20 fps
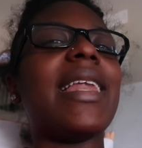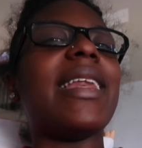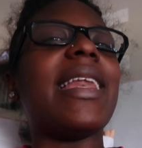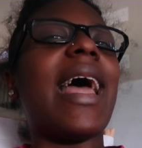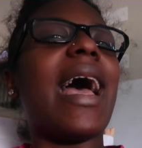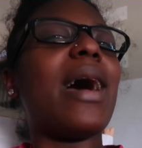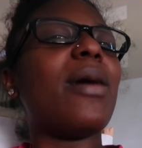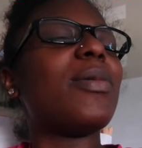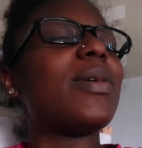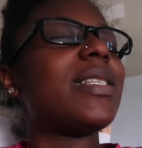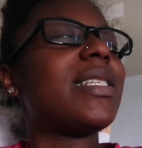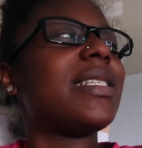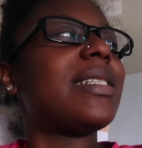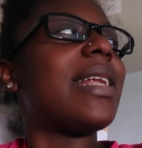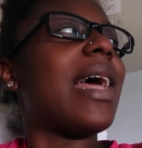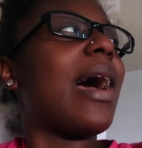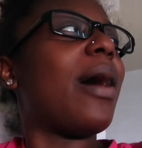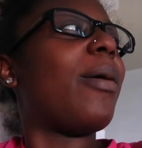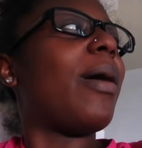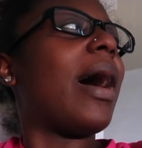Now
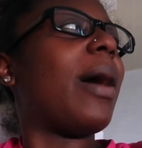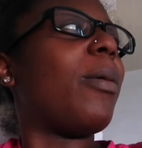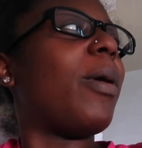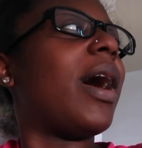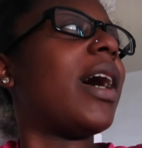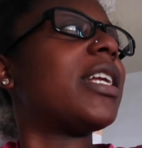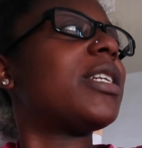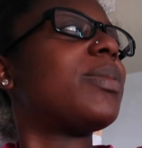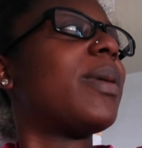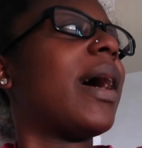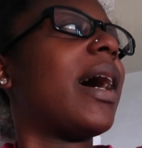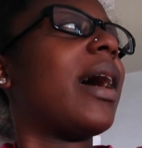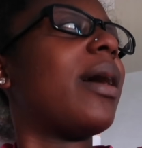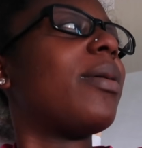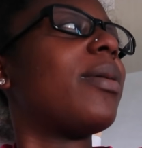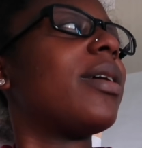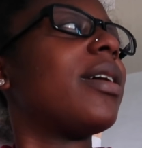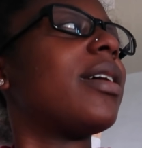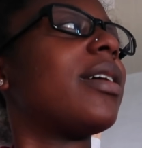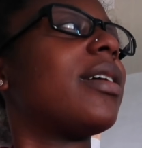I watch
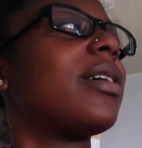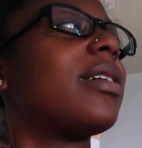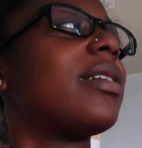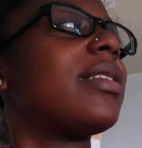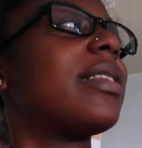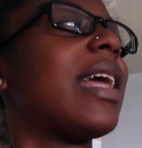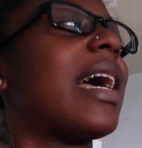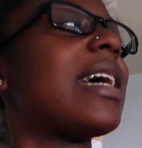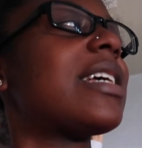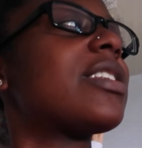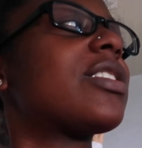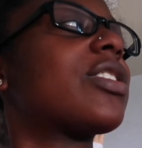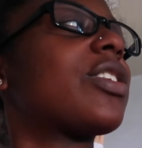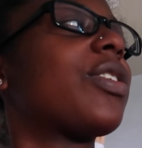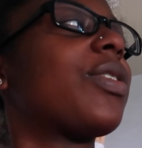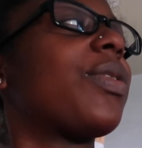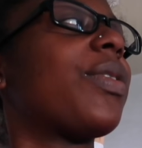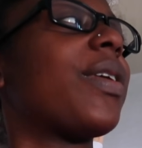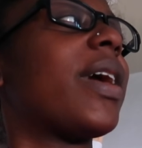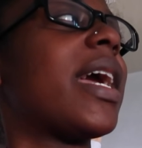Power. That's
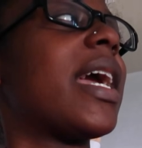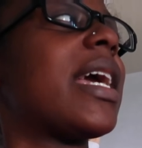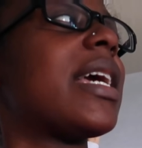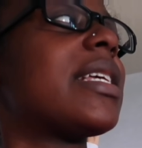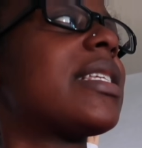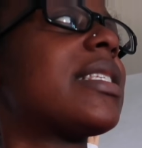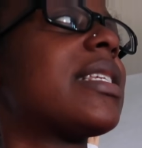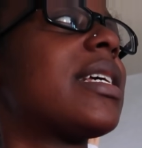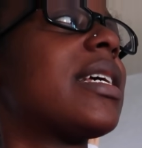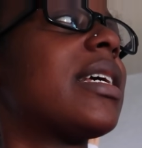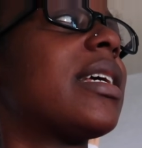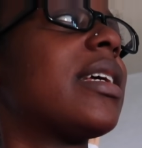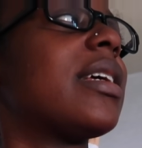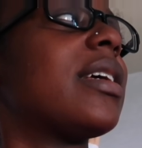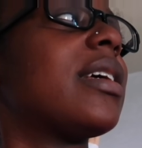crazy.